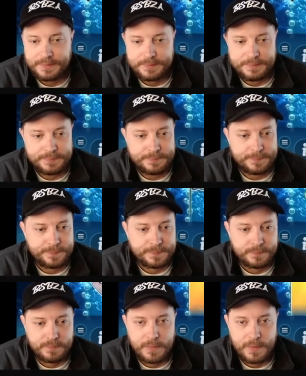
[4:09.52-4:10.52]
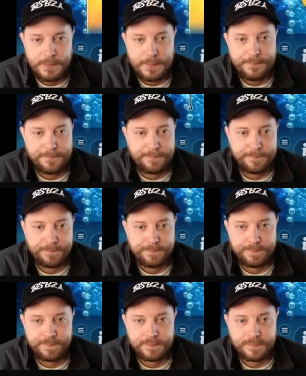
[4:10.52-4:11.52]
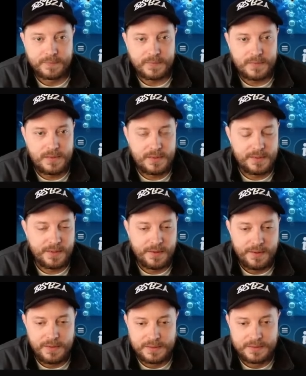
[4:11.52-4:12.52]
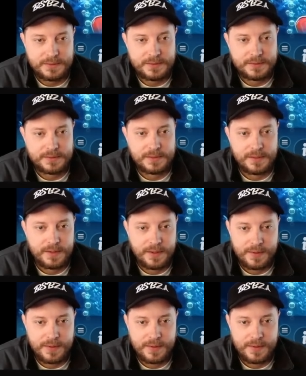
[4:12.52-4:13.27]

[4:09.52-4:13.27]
(no one is talking)